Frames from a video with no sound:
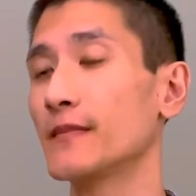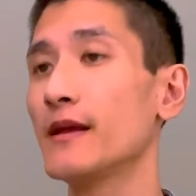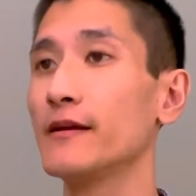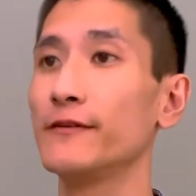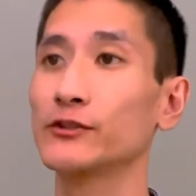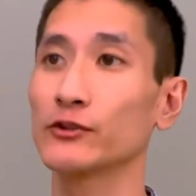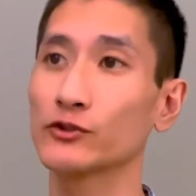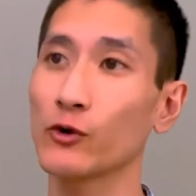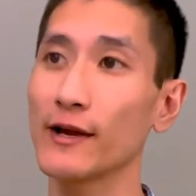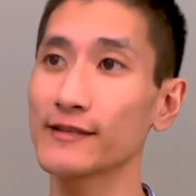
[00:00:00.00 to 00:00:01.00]
Visual
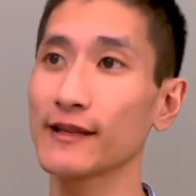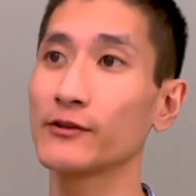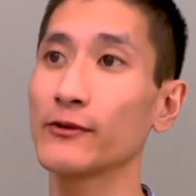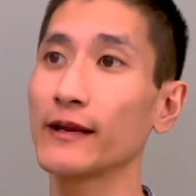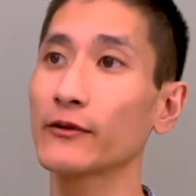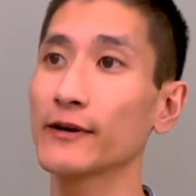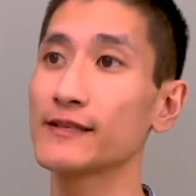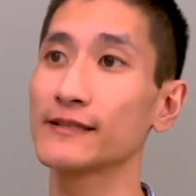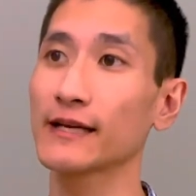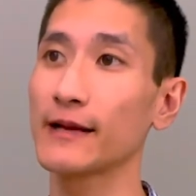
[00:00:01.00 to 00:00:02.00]
choice led to an increase
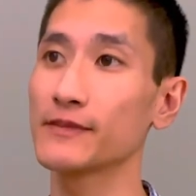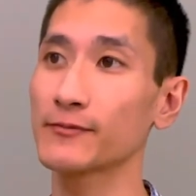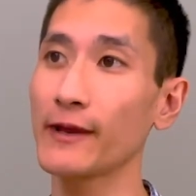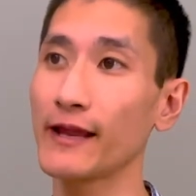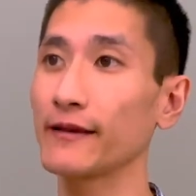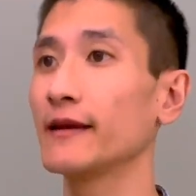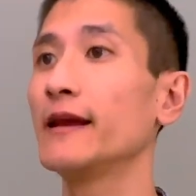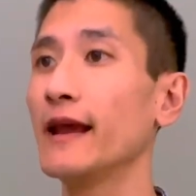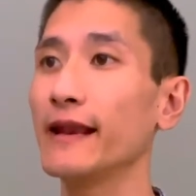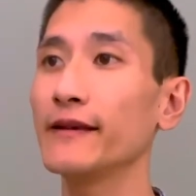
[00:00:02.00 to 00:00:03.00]
in time spent
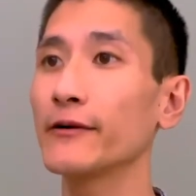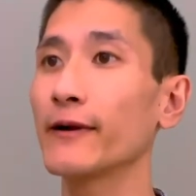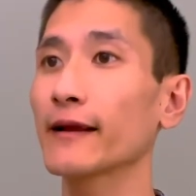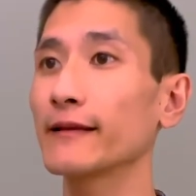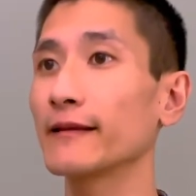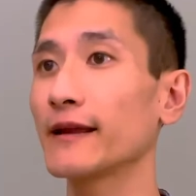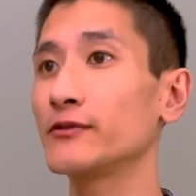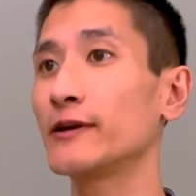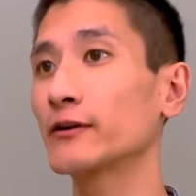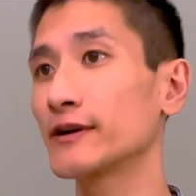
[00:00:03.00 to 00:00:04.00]
and indirectly led to
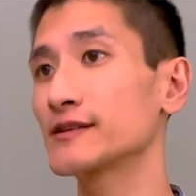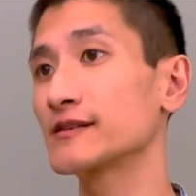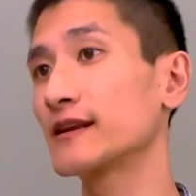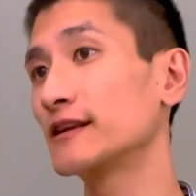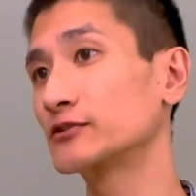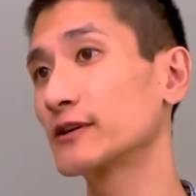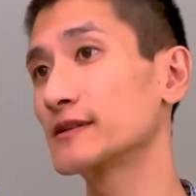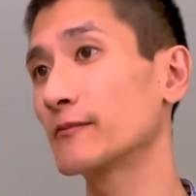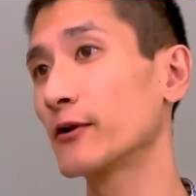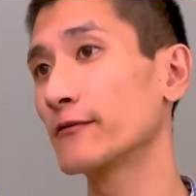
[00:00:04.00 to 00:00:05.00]
increases in intrinsic
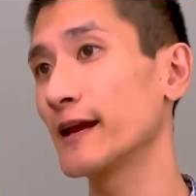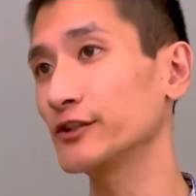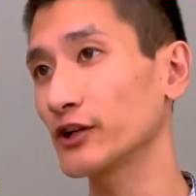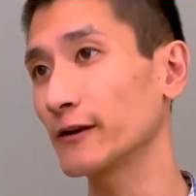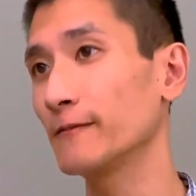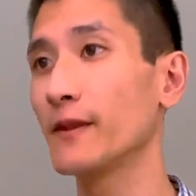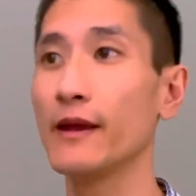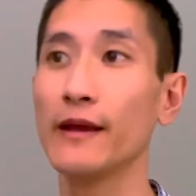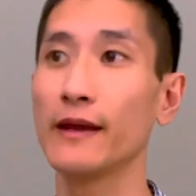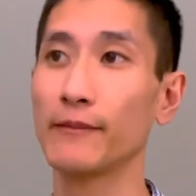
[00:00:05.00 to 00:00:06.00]
motivation,
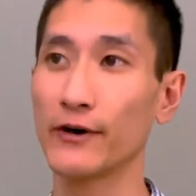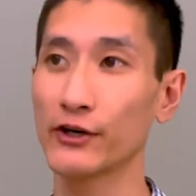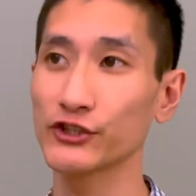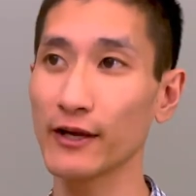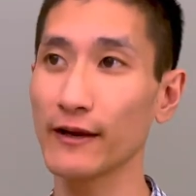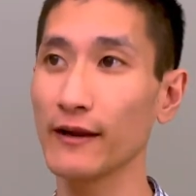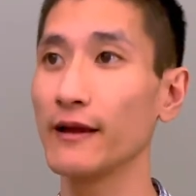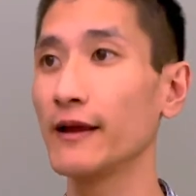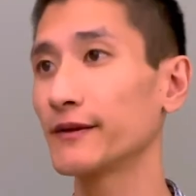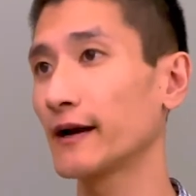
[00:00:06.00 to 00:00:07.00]
immersion,
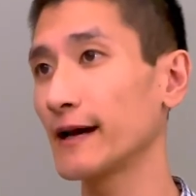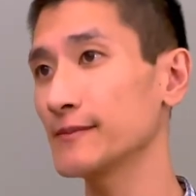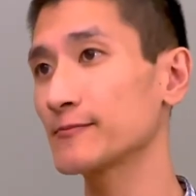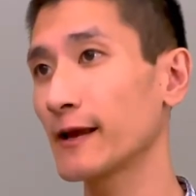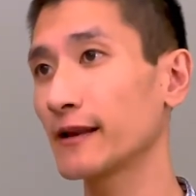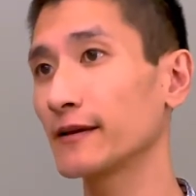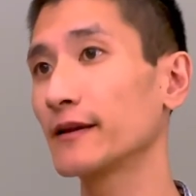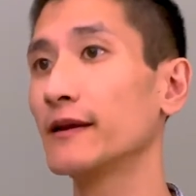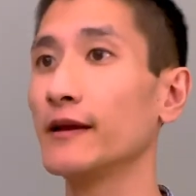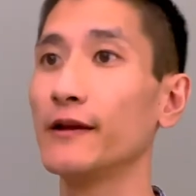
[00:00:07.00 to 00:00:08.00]
time spent,
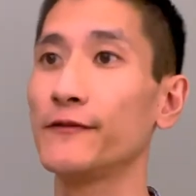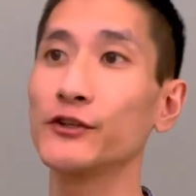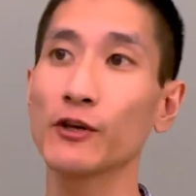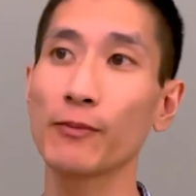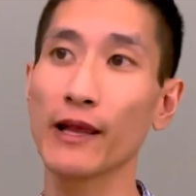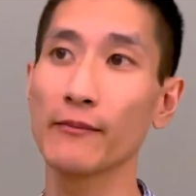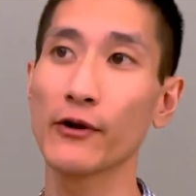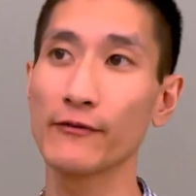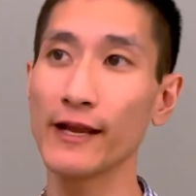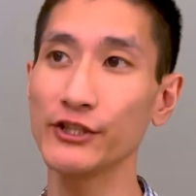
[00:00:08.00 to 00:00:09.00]
future play
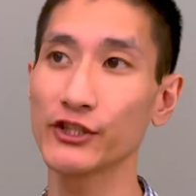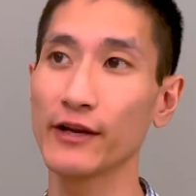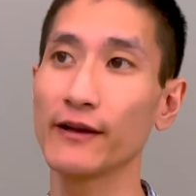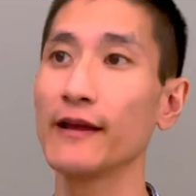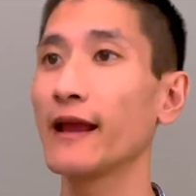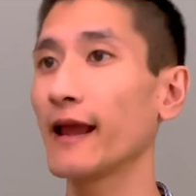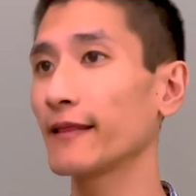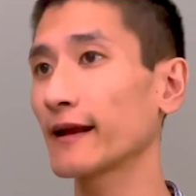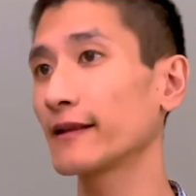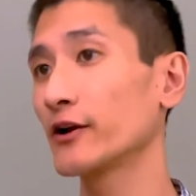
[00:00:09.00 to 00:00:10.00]
motivation, and
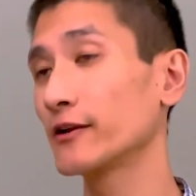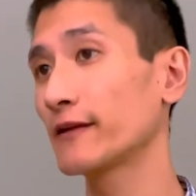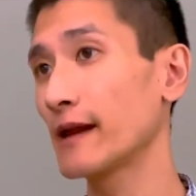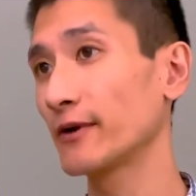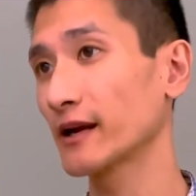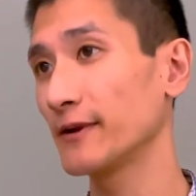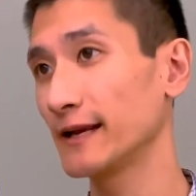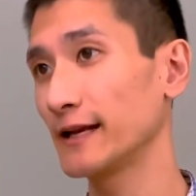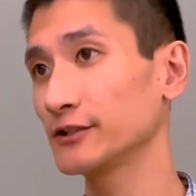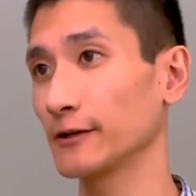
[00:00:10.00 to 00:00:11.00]
likelihood of game
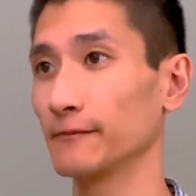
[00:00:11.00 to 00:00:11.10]
recommendation.